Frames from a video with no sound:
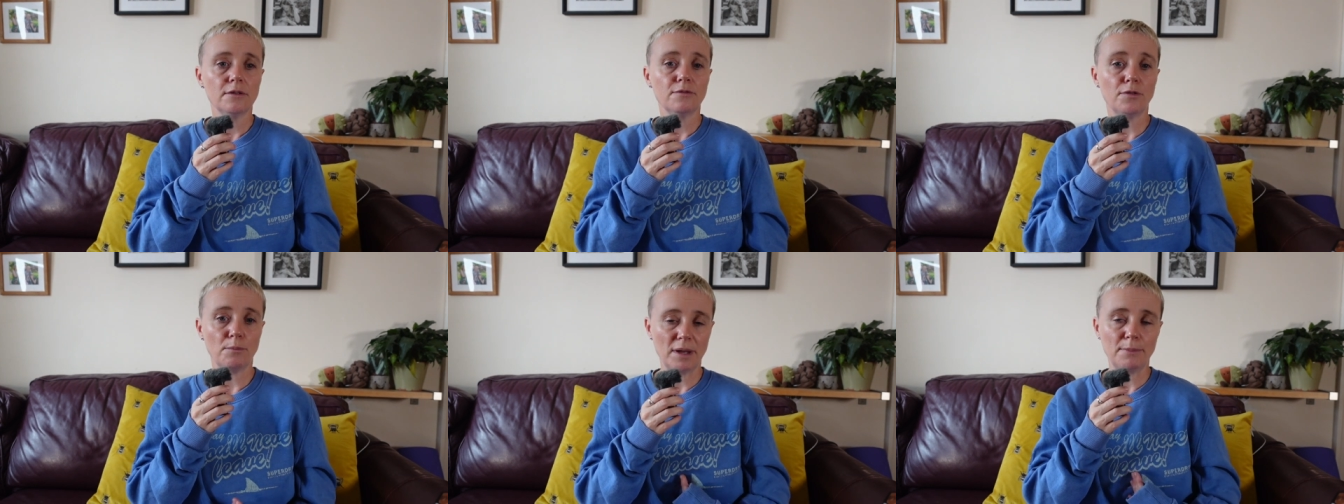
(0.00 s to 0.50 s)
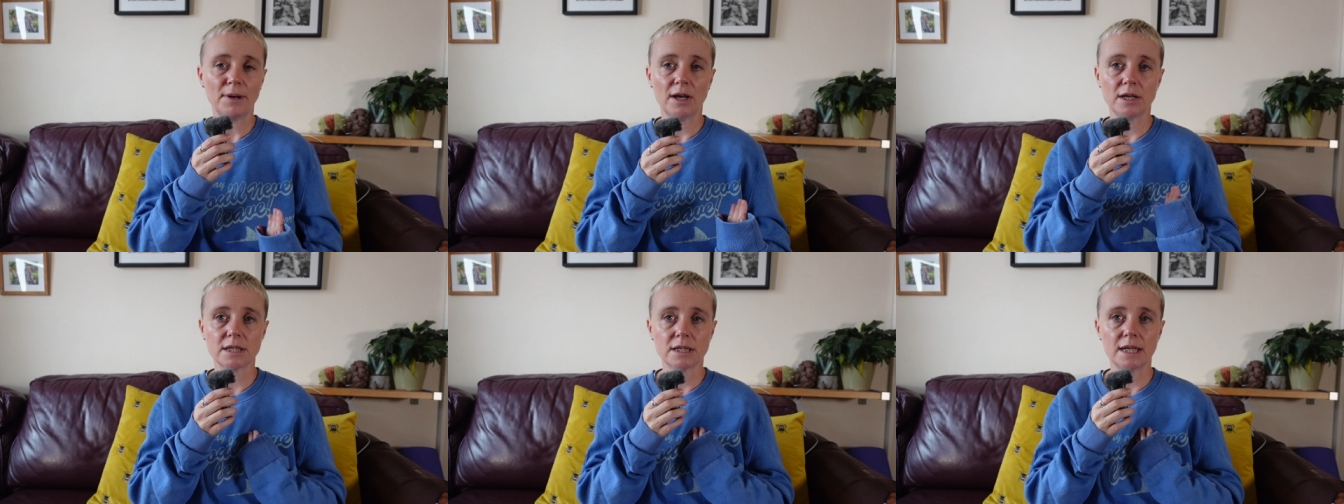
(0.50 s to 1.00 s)
For me
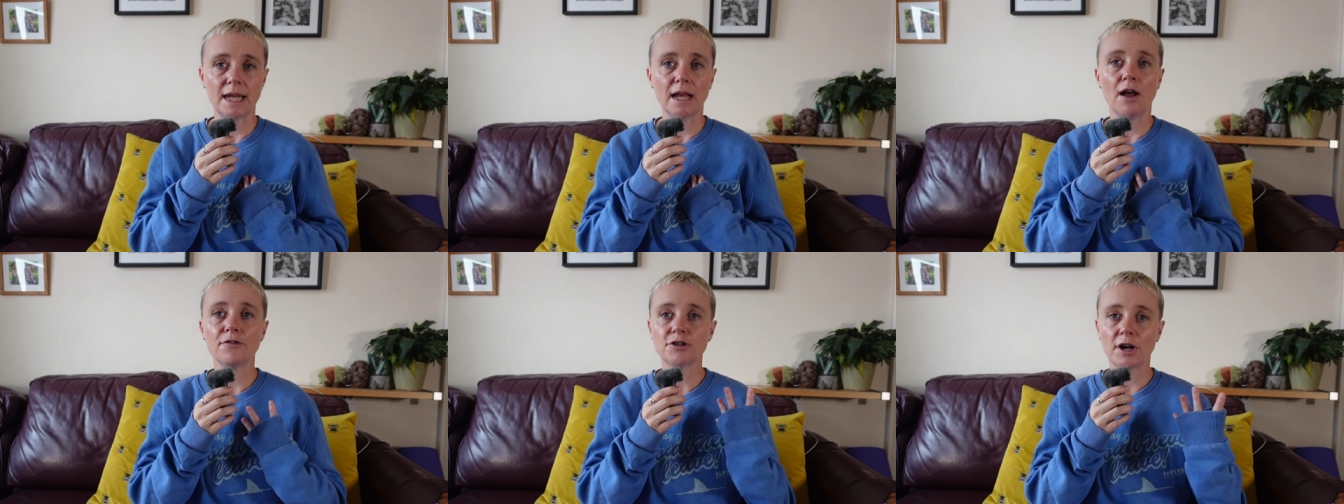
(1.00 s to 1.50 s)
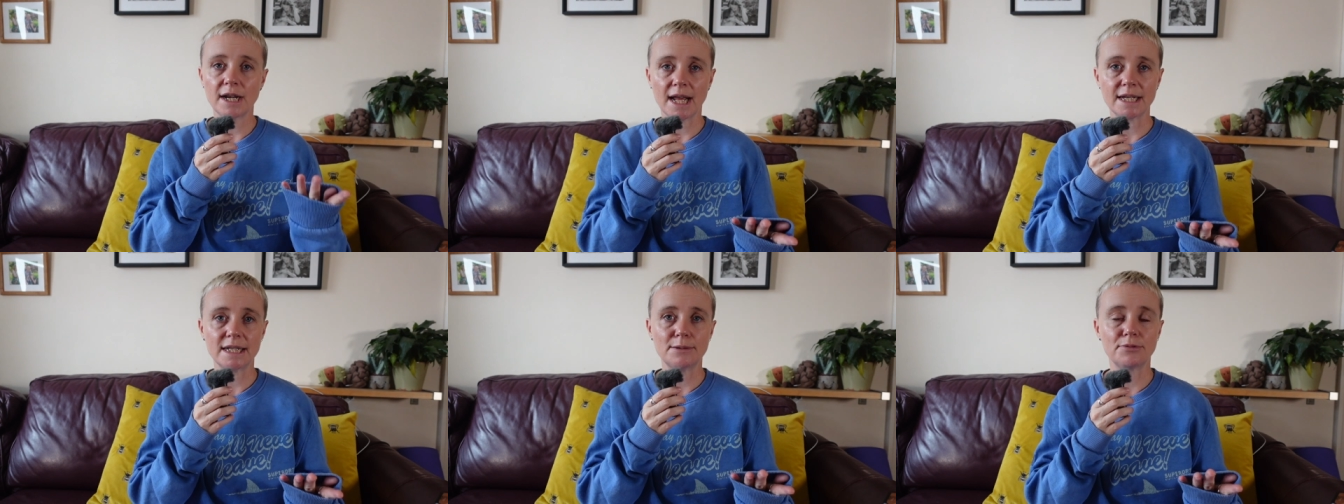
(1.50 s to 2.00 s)
personally, I've tried
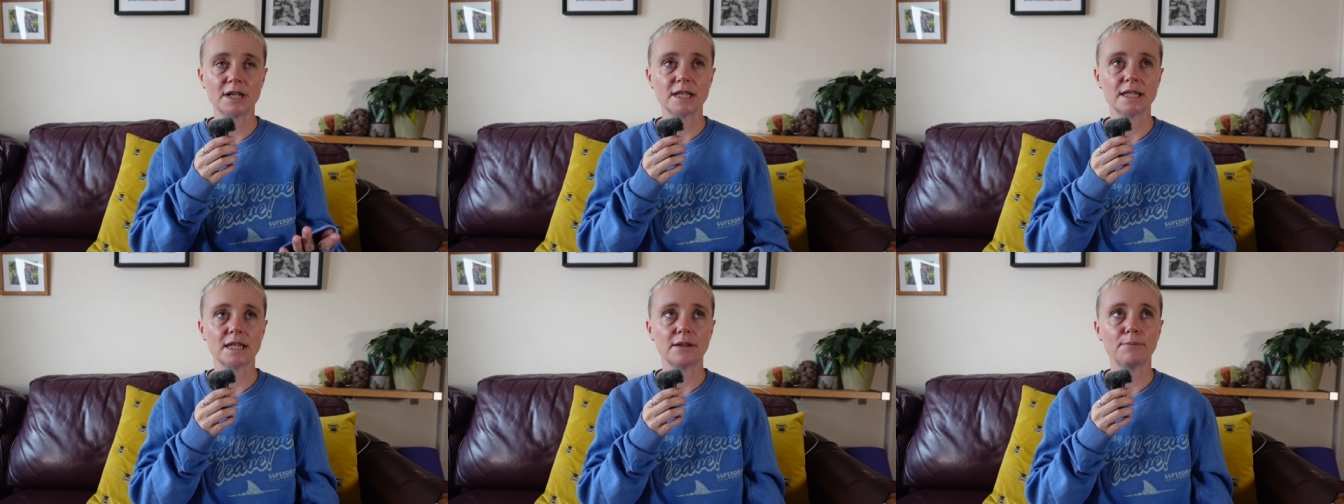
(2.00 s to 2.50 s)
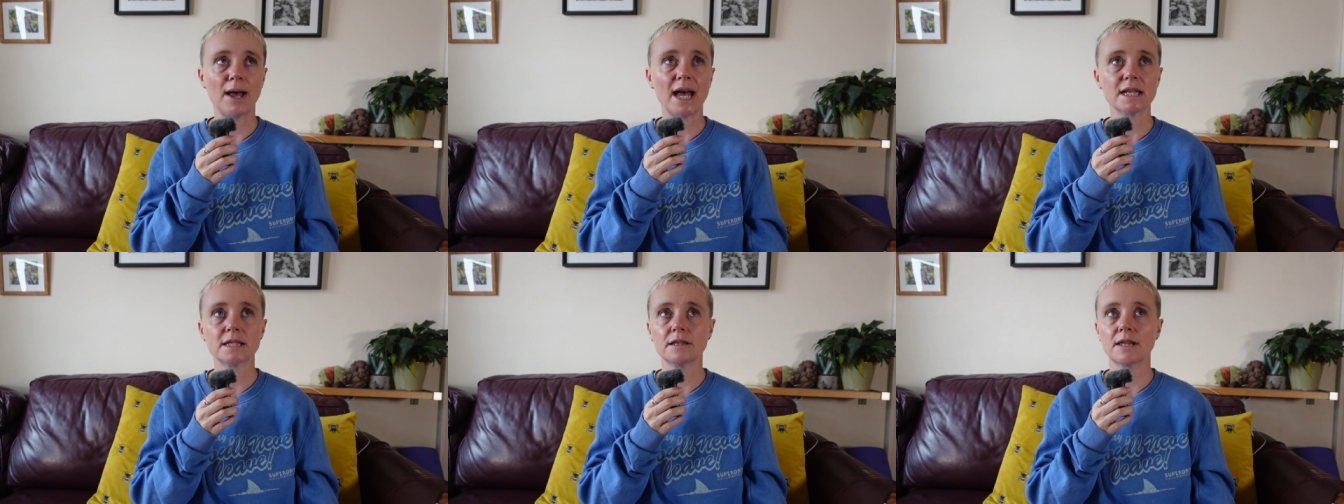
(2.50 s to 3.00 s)
antidepressants in the
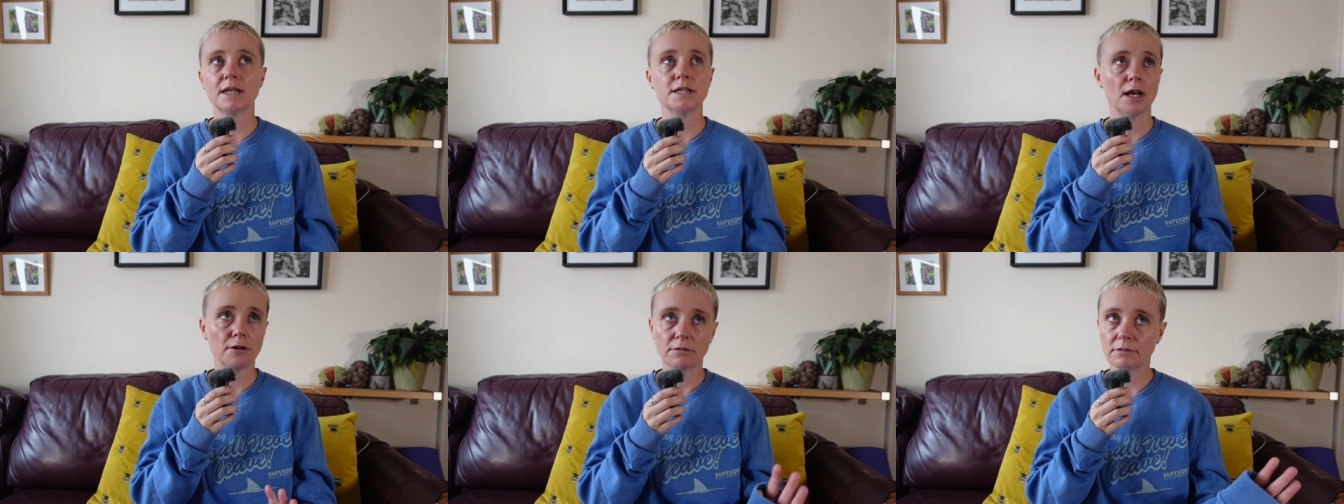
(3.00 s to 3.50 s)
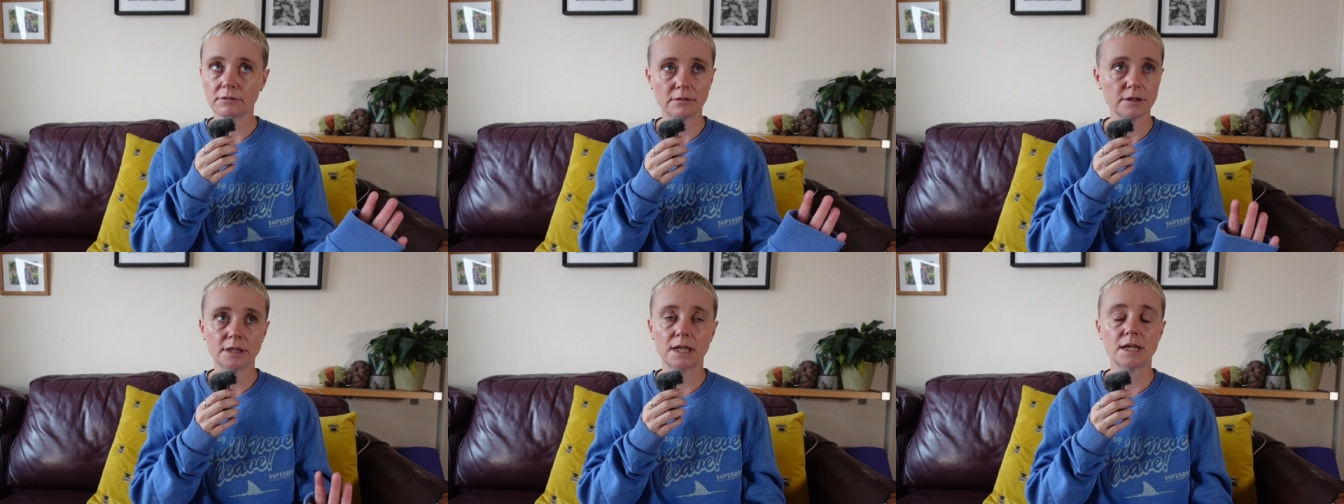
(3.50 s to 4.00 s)
past and they
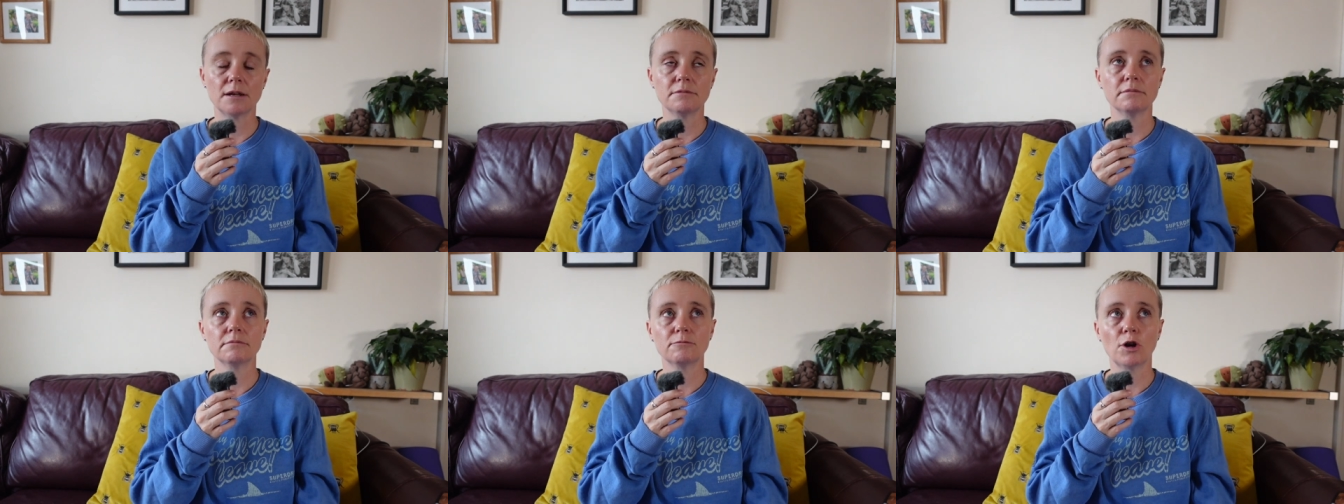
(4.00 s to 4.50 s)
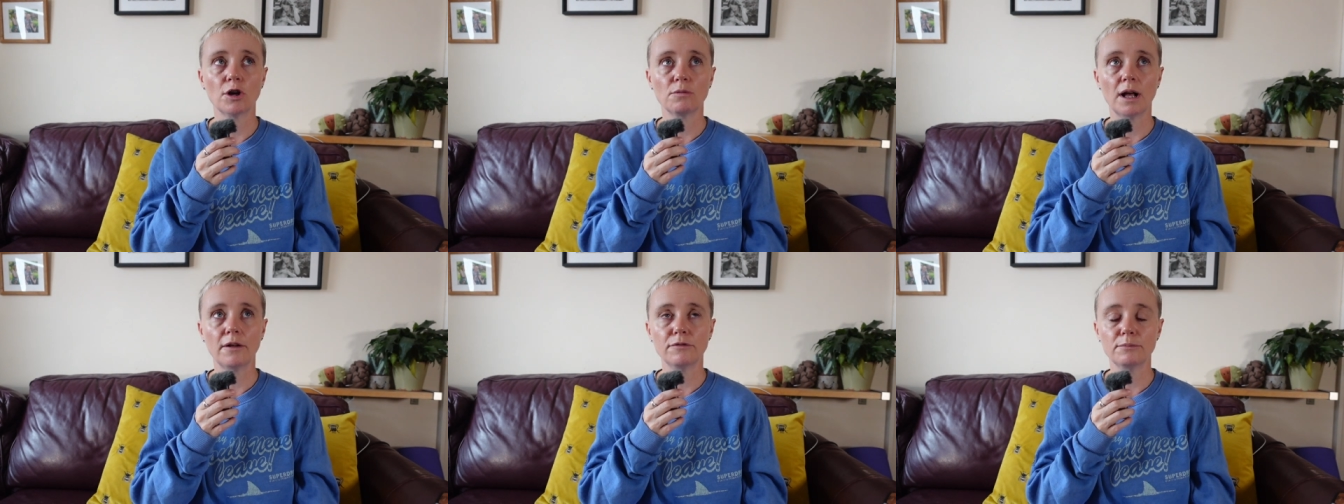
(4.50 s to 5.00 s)
don't work
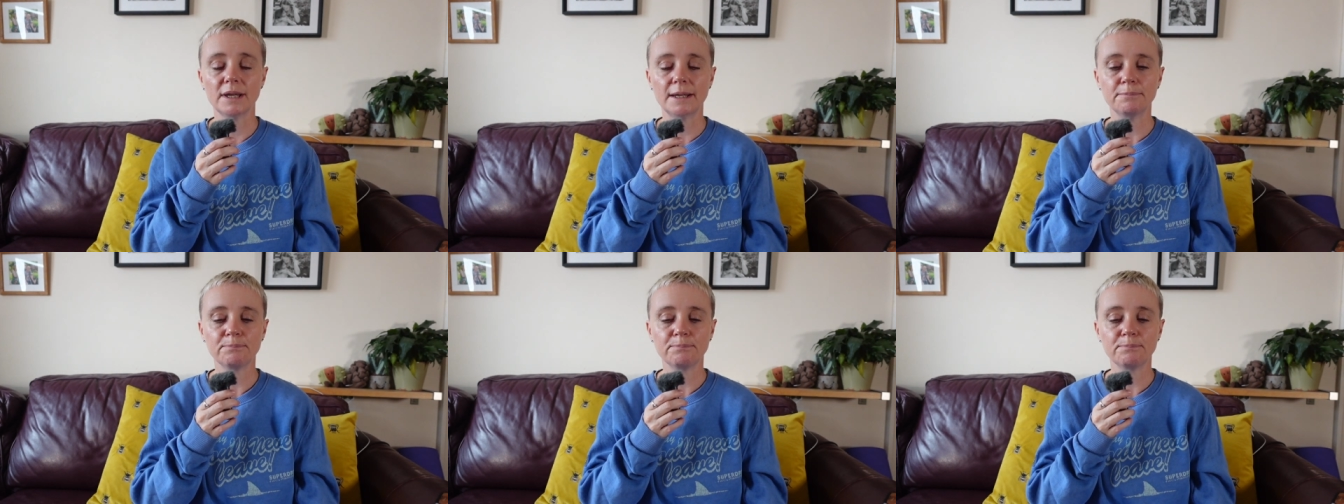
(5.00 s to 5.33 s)
well for me.